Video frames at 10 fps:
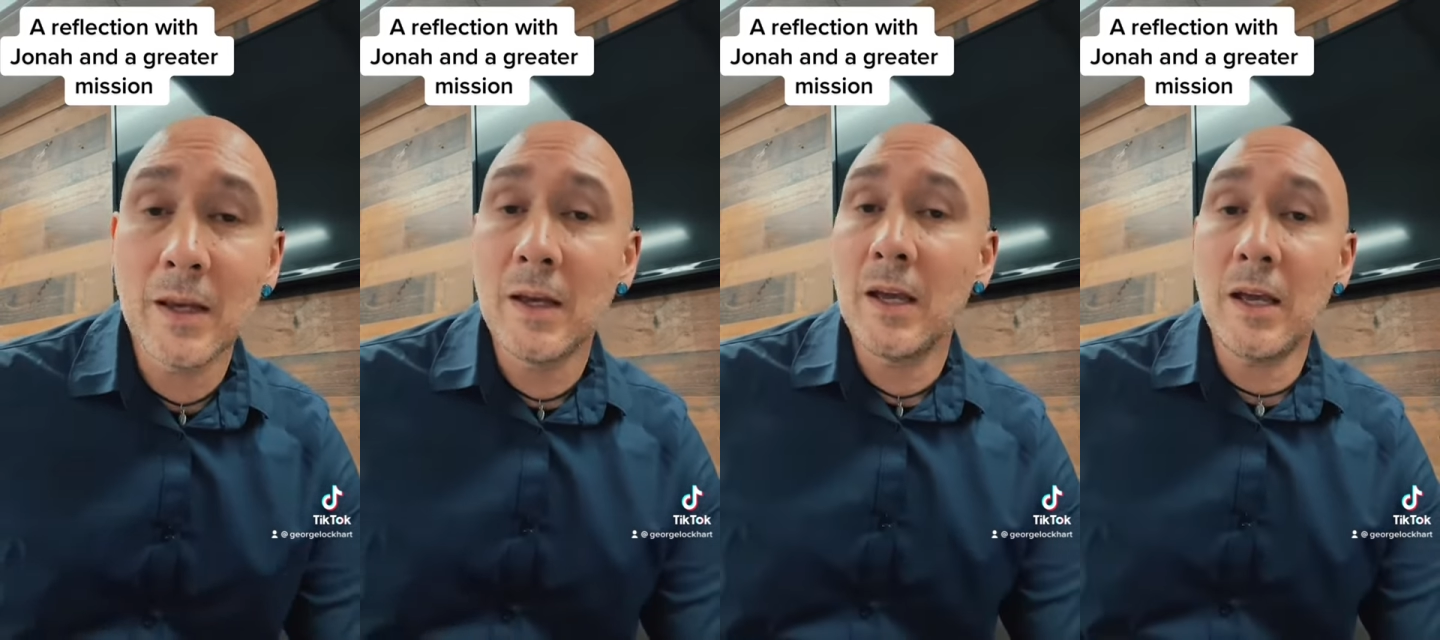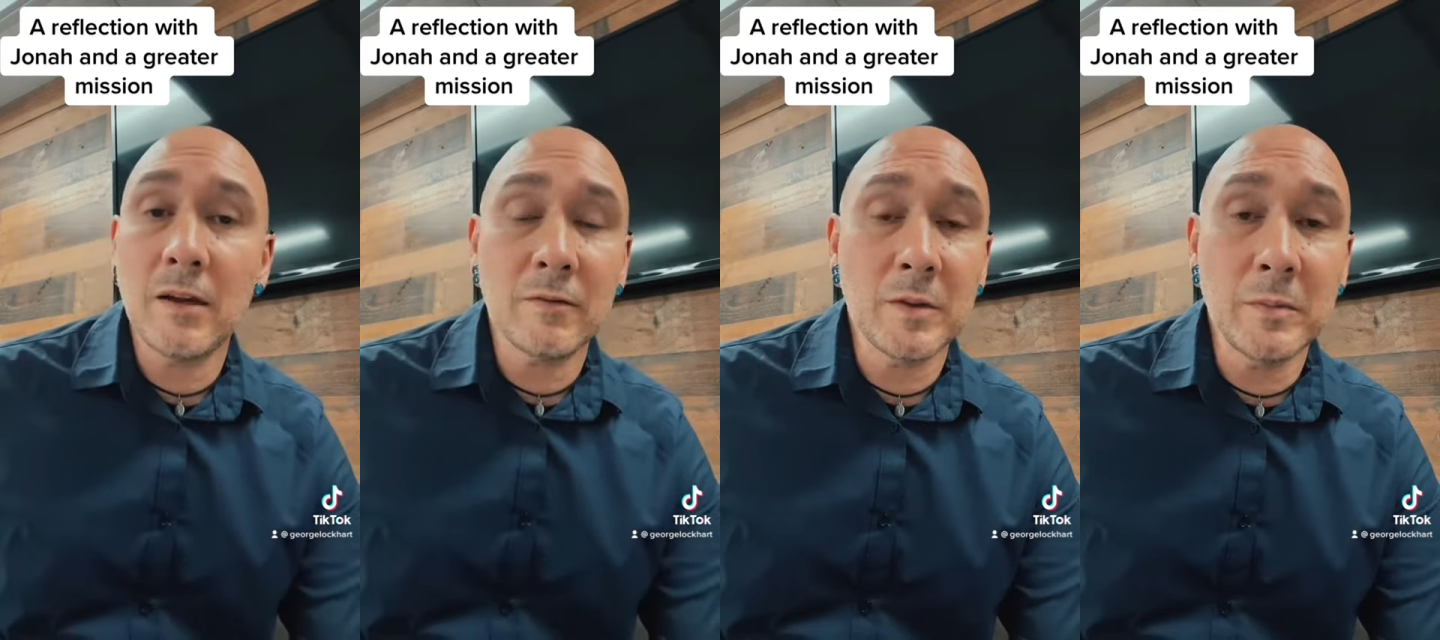
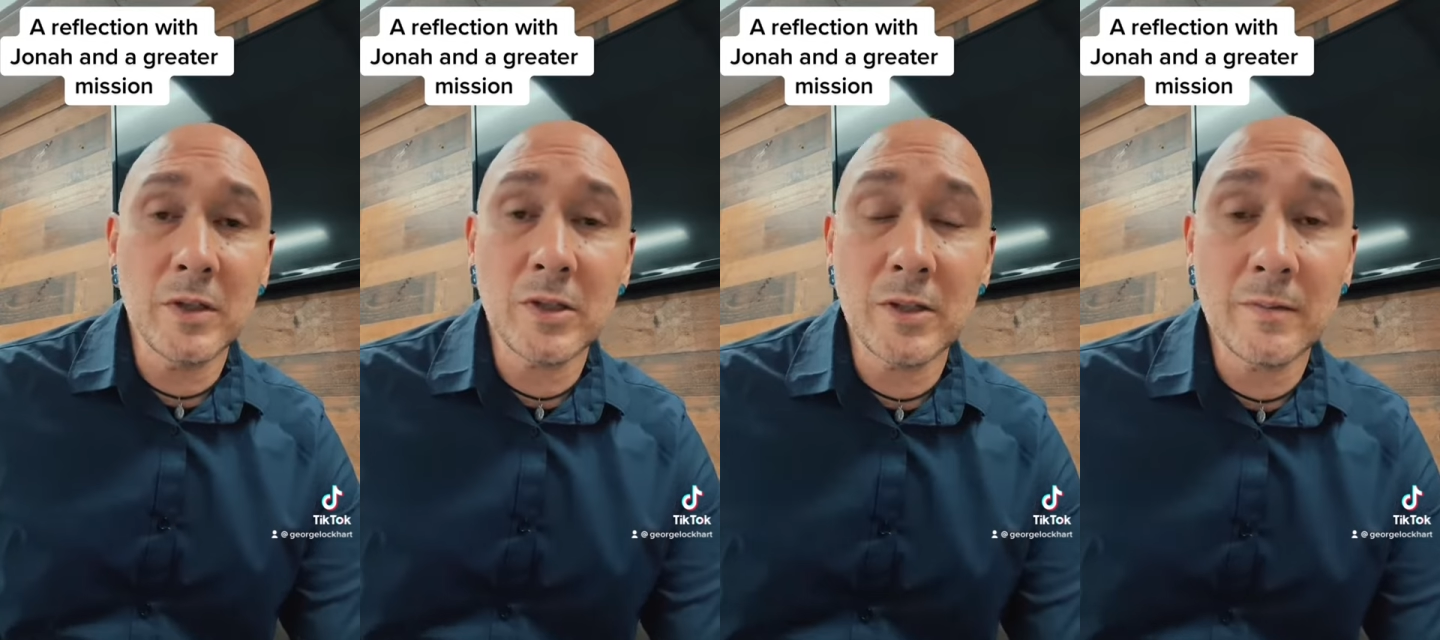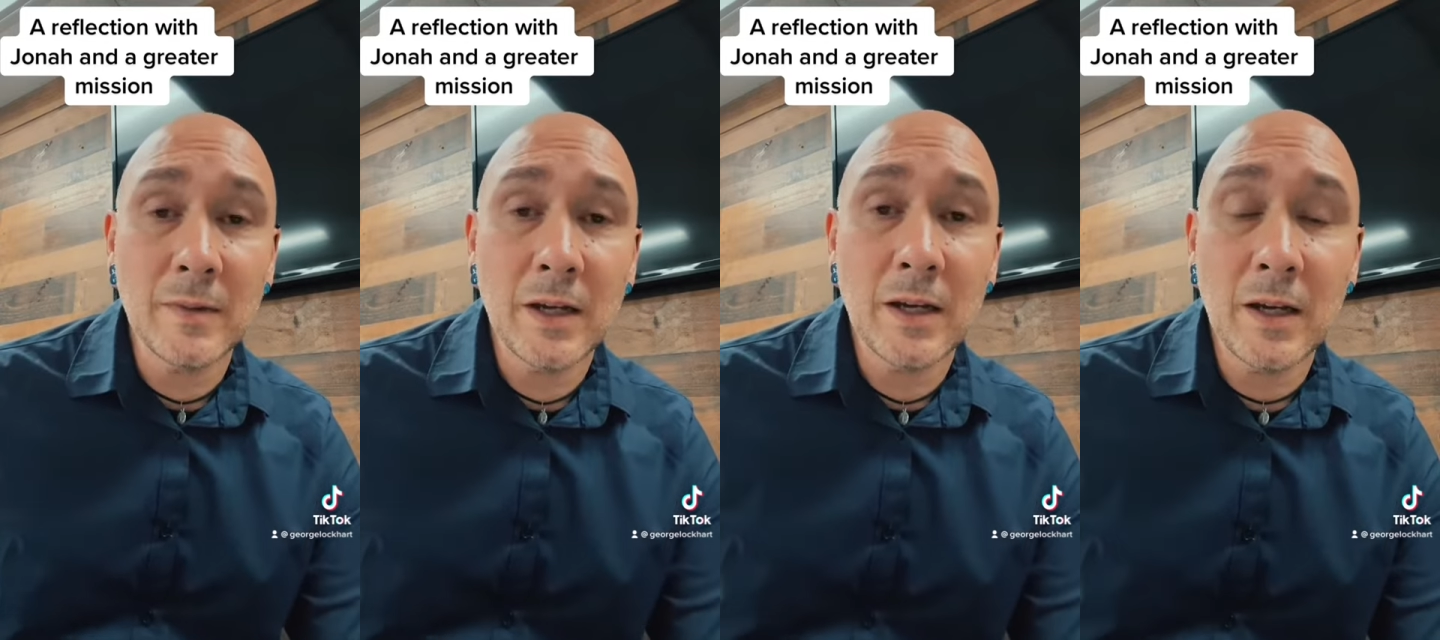Every mission
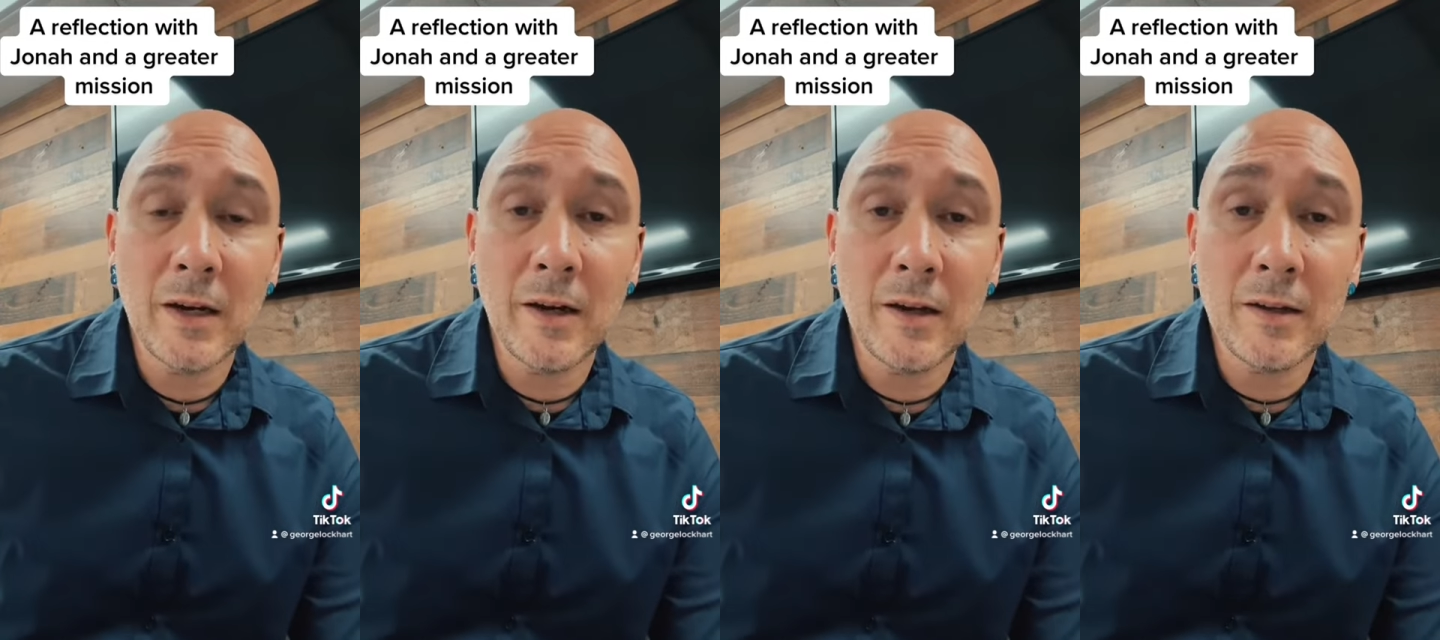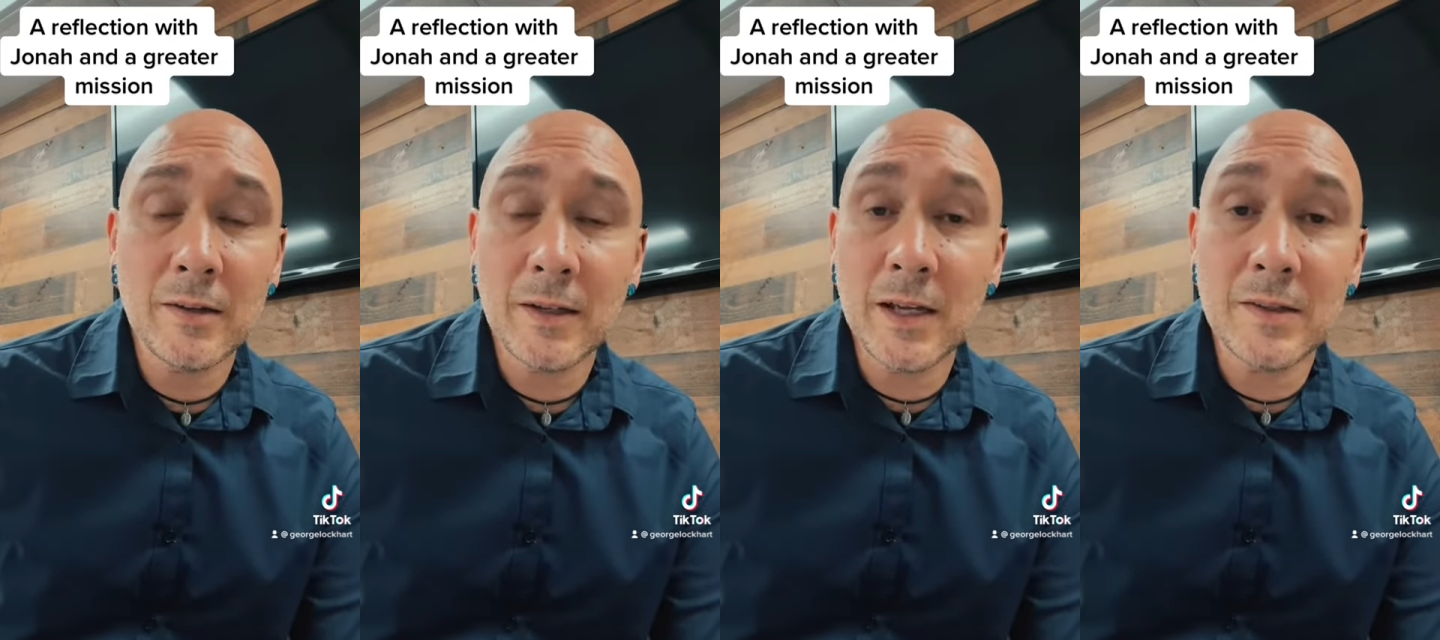
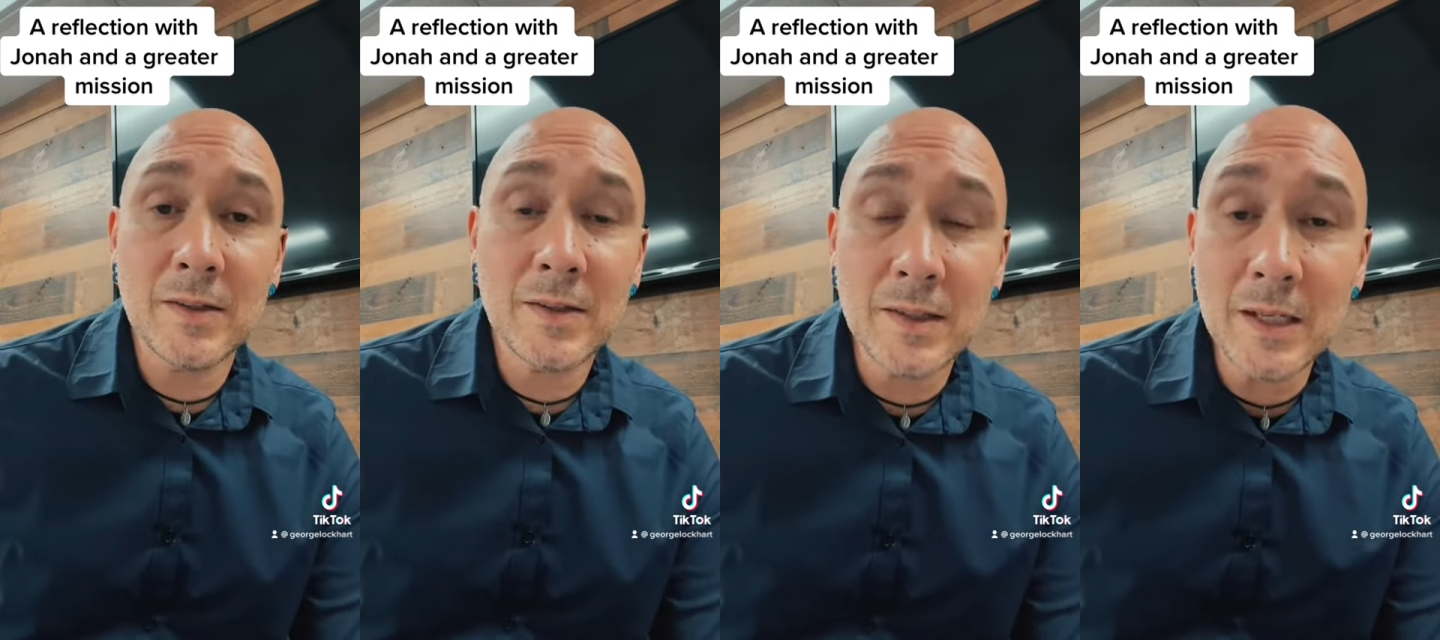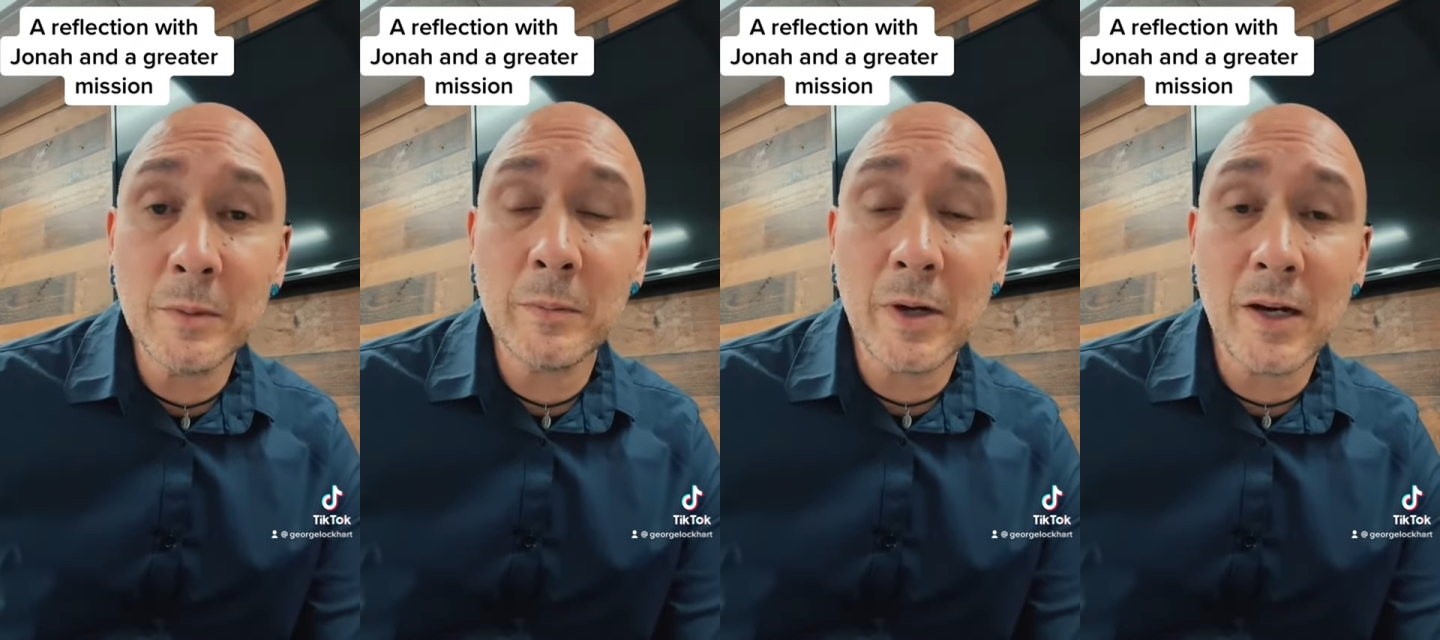uh, can seem
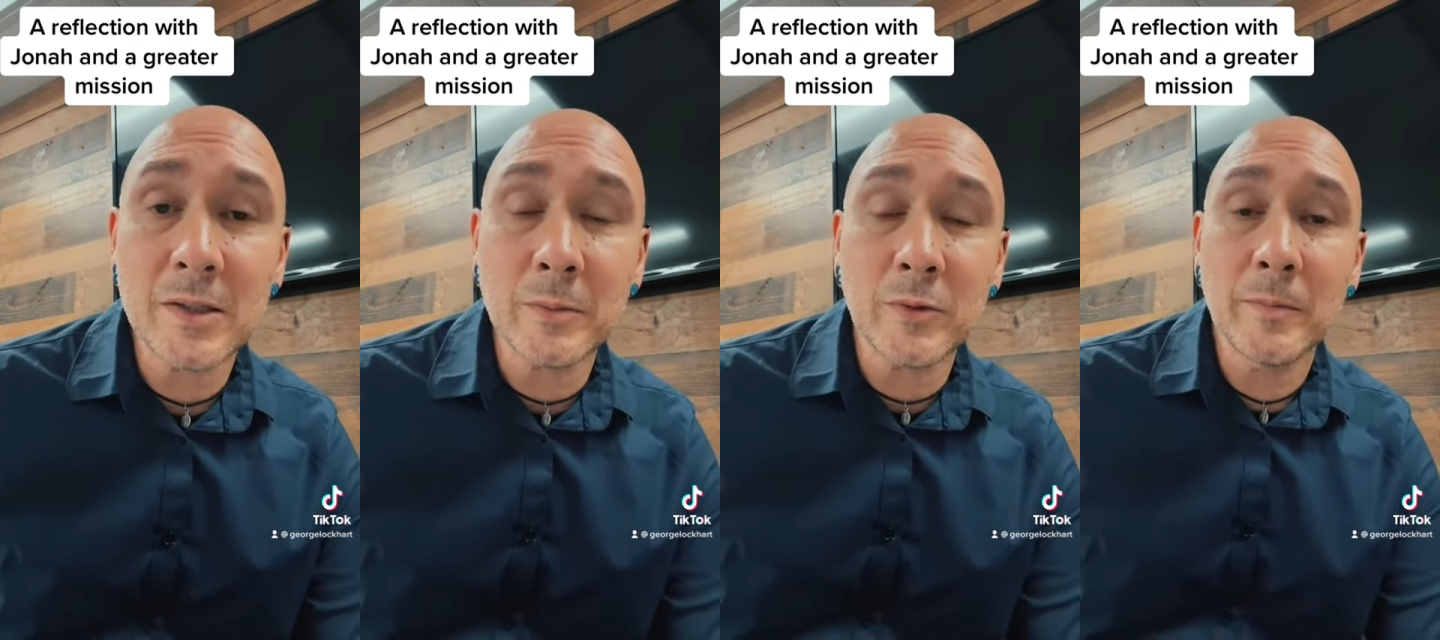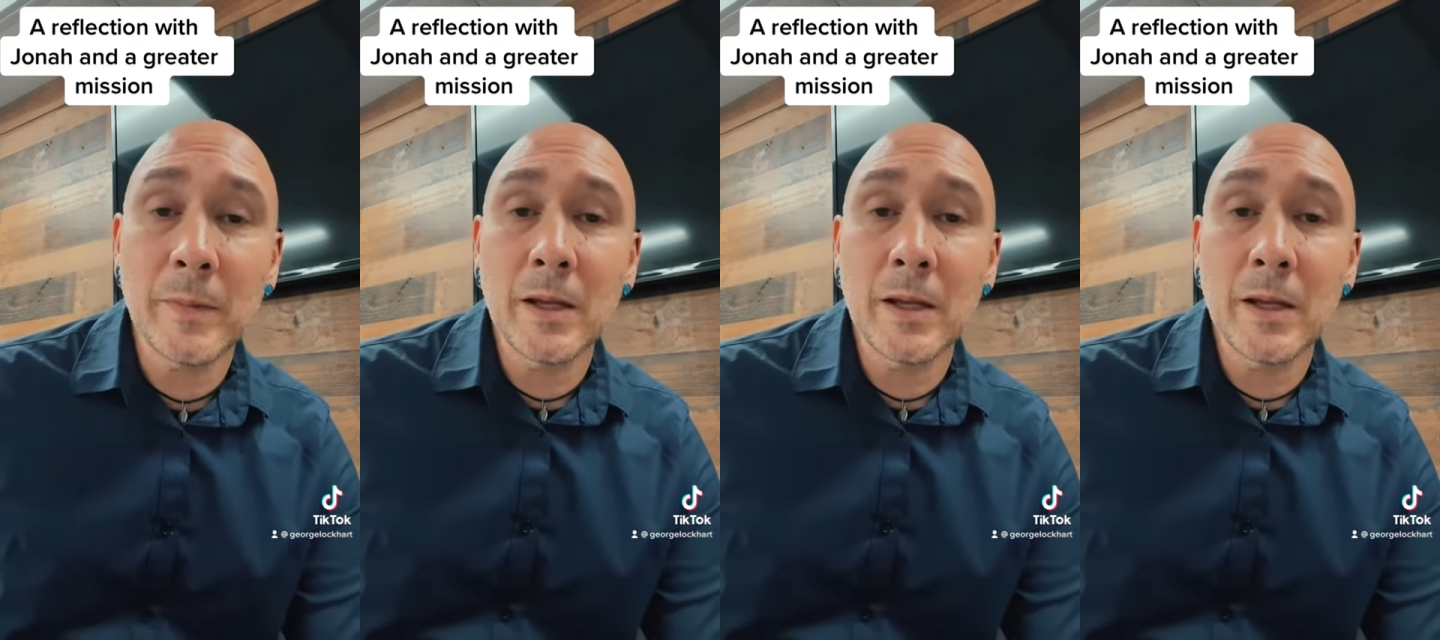impossible,